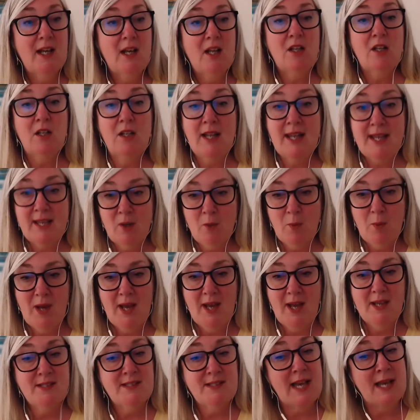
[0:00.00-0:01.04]

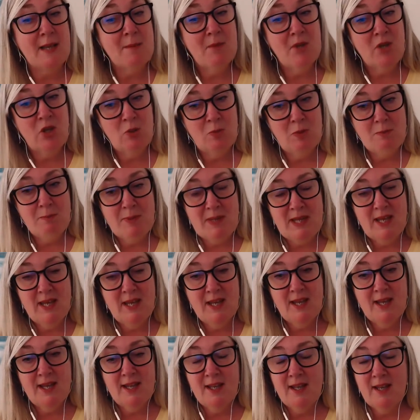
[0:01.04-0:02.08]
Likewise, I'm a human
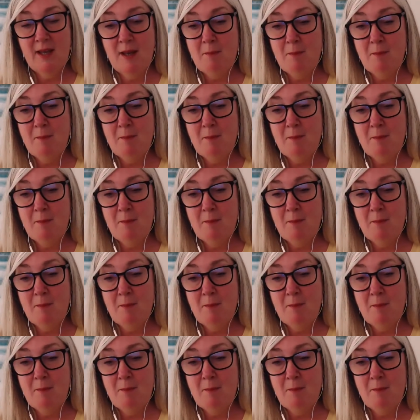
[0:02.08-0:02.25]
being.